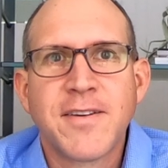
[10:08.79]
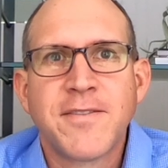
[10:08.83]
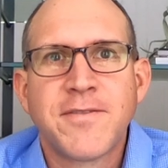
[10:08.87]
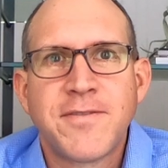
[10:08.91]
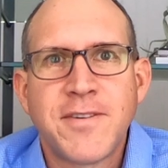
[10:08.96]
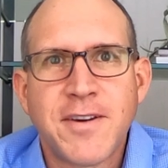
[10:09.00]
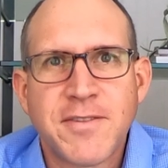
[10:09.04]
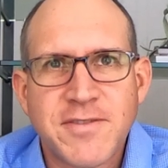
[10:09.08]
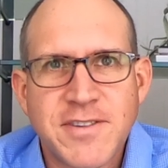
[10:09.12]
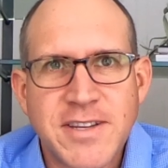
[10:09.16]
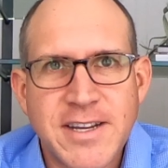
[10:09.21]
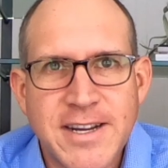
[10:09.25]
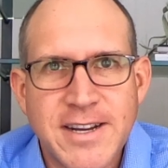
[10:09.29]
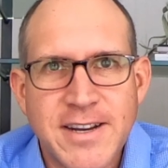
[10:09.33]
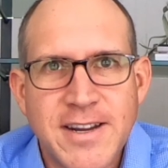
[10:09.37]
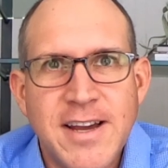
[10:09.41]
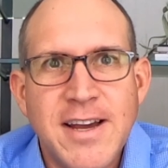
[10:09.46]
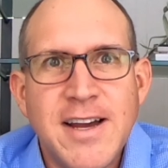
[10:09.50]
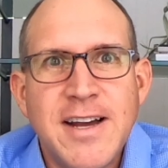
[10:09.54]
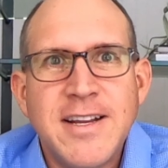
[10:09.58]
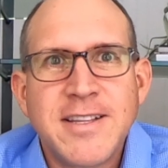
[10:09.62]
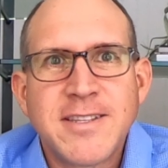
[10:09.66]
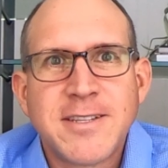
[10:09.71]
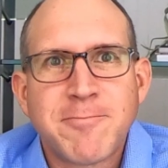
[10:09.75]
15.
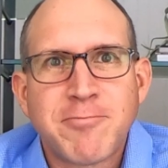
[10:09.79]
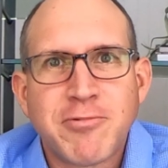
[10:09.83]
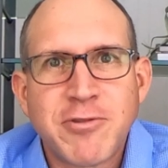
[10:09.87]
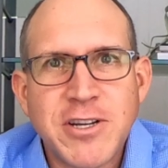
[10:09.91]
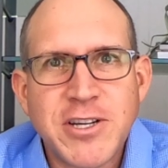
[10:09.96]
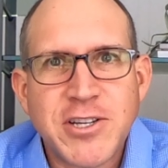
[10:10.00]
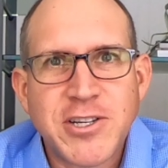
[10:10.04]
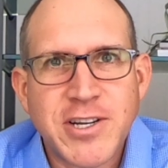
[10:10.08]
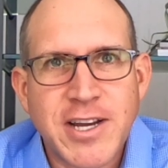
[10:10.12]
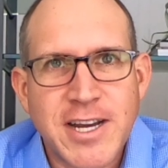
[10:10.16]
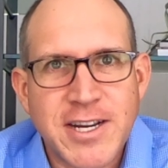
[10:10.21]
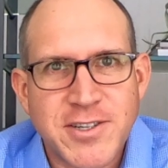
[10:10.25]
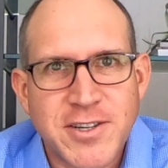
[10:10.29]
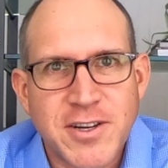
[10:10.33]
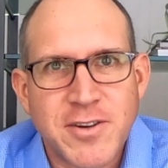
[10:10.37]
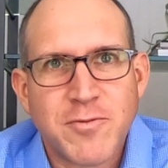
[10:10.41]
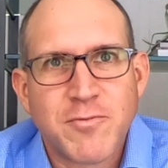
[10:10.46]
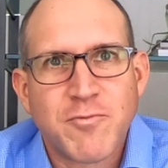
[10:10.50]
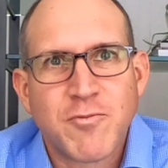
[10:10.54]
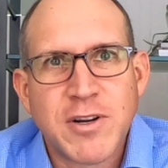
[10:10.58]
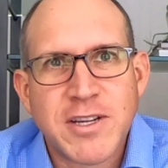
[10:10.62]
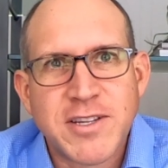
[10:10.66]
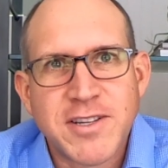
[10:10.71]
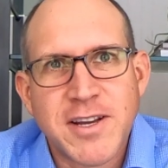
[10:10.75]
Depreciation,
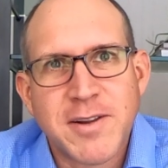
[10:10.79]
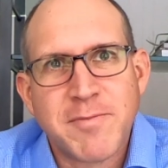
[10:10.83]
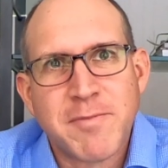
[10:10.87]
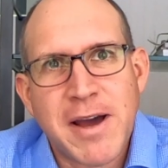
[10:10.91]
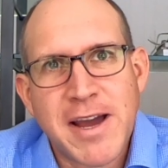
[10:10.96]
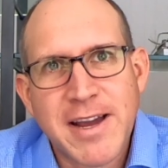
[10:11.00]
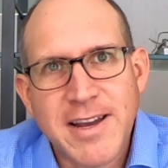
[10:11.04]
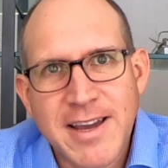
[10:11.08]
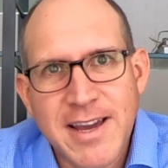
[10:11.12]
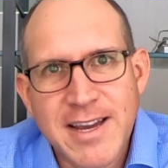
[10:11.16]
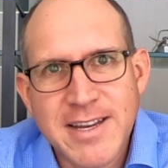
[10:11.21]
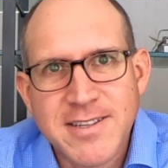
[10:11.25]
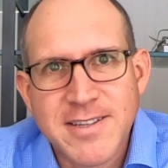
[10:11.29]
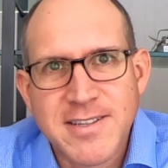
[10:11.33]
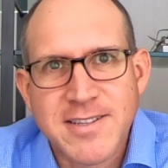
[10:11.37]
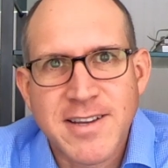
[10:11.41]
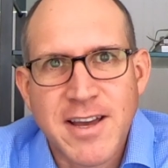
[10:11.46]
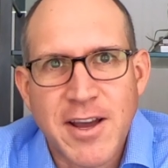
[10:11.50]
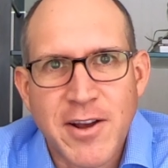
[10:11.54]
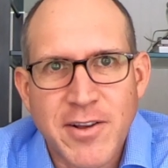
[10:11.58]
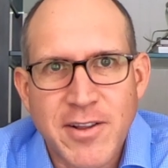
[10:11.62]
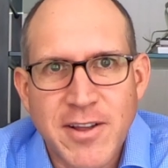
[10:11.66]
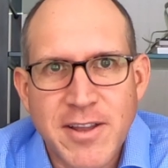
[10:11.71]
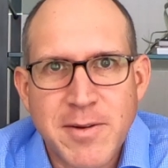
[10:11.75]
which in my case is
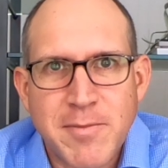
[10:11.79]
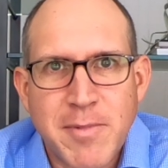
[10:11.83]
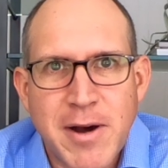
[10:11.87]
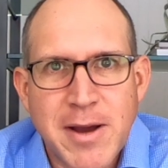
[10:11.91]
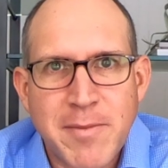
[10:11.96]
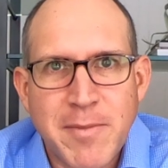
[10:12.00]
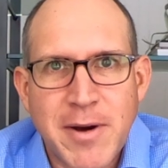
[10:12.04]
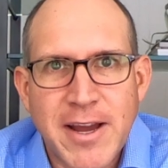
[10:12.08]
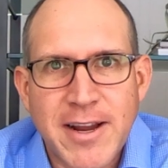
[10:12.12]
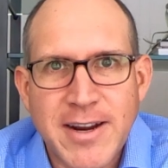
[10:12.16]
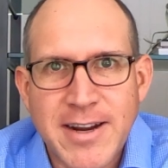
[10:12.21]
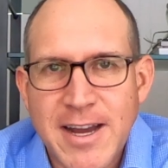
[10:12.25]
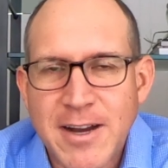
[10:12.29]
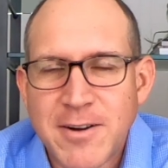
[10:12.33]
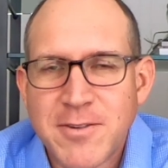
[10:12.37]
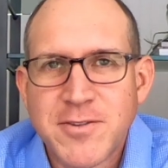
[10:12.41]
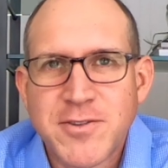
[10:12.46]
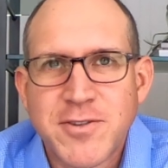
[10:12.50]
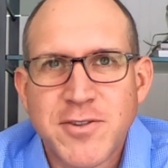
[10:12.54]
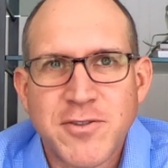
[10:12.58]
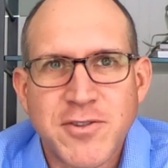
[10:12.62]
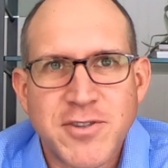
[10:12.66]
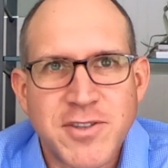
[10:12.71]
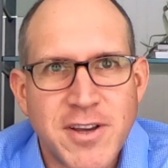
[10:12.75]
calculated by my
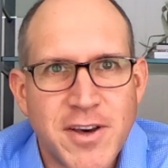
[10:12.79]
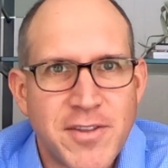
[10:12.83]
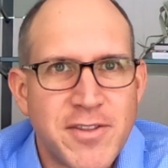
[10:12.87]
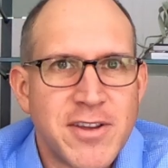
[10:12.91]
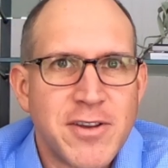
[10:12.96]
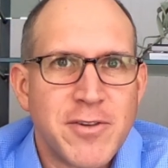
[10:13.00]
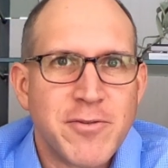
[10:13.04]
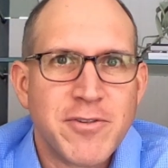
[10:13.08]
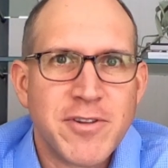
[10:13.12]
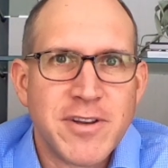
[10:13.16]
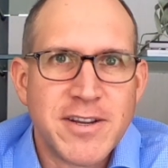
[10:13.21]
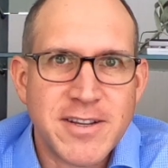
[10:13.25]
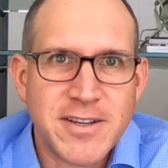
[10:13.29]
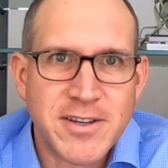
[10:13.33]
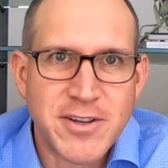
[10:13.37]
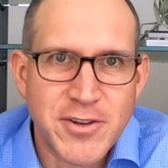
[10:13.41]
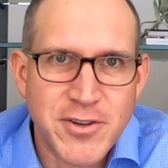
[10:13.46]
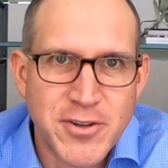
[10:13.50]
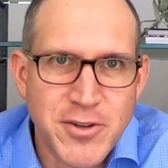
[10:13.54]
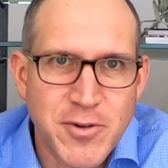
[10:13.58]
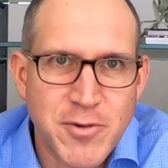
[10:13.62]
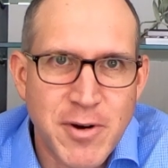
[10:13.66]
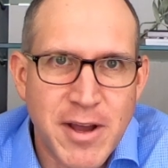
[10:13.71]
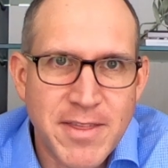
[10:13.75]
accountant, so there's nothing you really need to
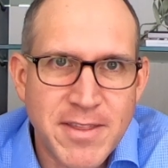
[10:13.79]
do